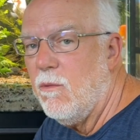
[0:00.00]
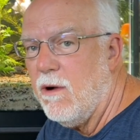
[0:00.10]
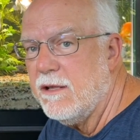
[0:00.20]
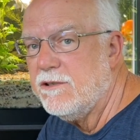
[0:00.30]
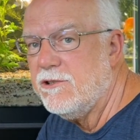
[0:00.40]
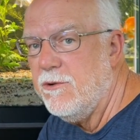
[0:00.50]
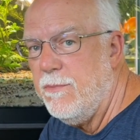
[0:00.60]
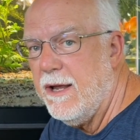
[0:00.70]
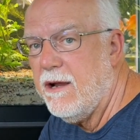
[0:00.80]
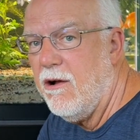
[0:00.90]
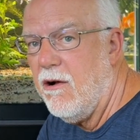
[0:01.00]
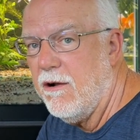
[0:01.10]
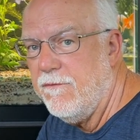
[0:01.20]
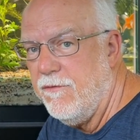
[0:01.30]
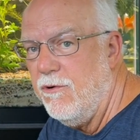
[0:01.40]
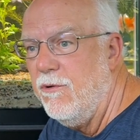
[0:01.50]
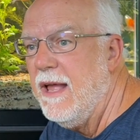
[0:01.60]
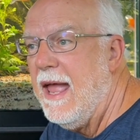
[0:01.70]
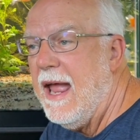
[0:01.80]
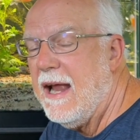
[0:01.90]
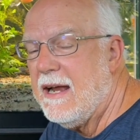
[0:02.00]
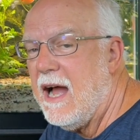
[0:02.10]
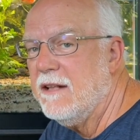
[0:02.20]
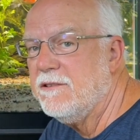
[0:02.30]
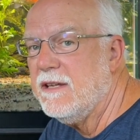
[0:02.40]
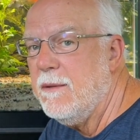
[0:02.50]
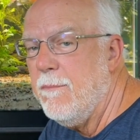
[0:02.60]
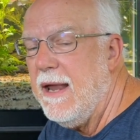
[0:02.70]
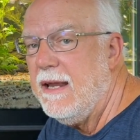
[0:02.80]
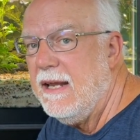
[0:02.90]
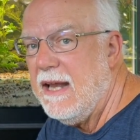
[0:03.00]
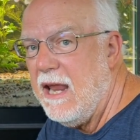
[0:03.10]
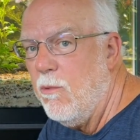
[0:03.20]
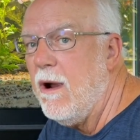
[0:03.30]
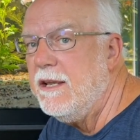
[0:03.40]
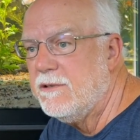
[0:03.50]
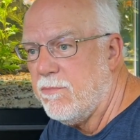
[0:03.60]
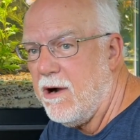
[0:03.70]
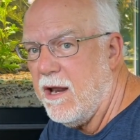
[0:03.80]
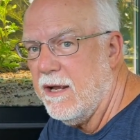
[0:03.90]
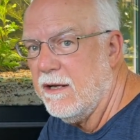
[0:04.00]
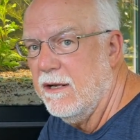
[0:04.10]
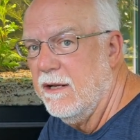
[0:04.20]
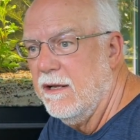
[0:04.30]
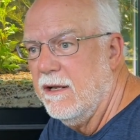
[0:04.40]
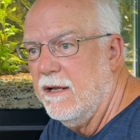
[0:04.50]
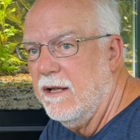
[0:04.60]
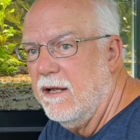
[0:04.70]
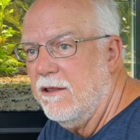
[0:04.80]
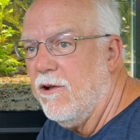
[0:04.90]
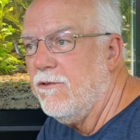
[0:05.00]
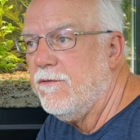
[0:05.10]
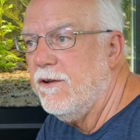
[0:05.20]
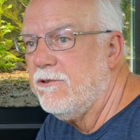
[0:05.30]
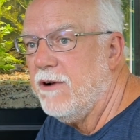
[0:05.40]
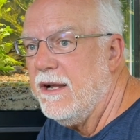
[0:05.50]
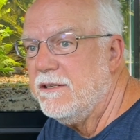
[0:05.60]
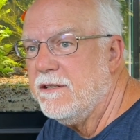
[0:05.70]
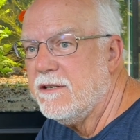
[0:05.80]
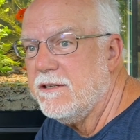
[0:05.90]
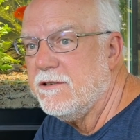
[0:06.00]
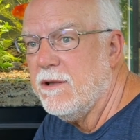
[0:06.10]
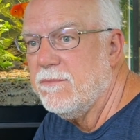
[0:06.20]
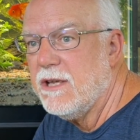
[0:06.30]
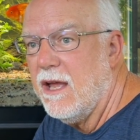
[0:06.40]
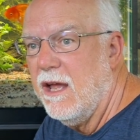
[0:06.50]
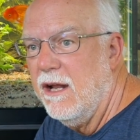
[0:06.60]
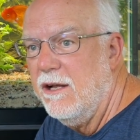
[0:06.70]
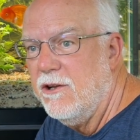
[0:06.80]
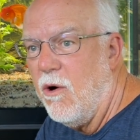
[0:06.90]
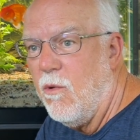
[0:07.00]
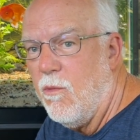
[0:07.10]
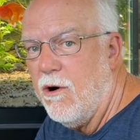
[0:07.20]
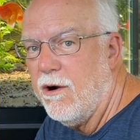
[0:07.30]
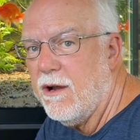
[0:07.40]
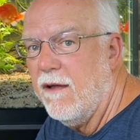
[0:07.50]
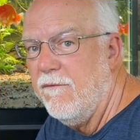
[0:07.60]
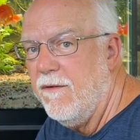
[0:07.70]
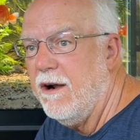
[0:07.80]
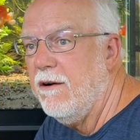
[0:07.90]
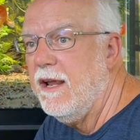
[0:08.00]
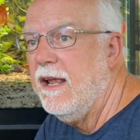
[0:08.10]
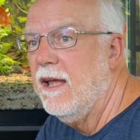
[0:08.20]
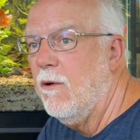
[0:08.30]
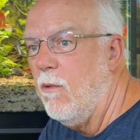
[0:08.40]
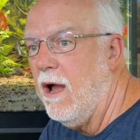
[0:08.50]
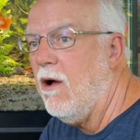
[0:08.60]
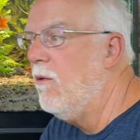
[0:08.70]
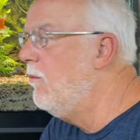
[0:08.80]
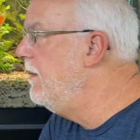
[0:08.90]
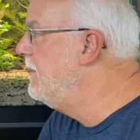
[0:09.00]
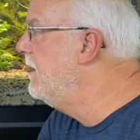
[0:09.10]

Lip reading: wants to pick on food and constantly making a waste product. Those filtration systems don't work very well with